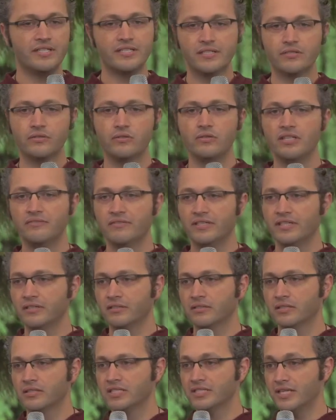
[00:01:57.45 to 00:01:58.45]
single
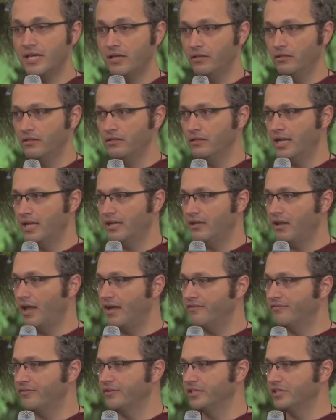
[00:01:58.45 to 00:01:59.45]
living cell and
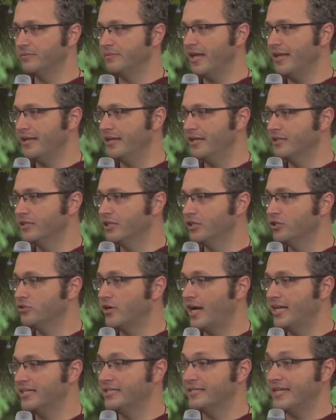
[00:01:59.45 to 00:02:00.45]
life on this planet can
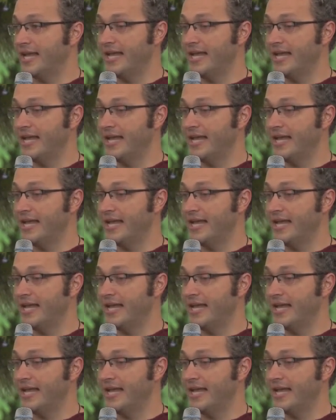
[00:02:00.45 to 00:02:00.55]
trace its